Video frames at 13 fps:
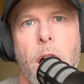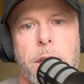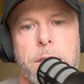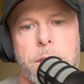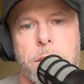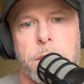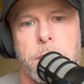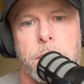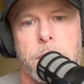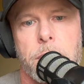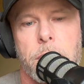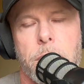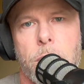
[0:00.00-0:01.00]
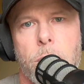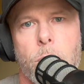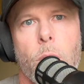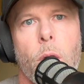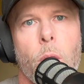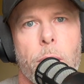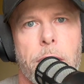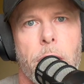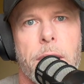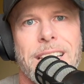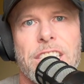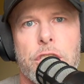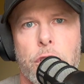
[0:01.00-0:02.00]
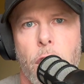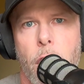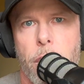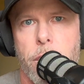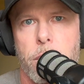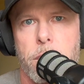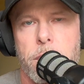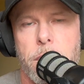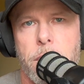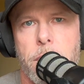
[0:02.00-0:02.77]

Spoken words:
us. We're all in on each other.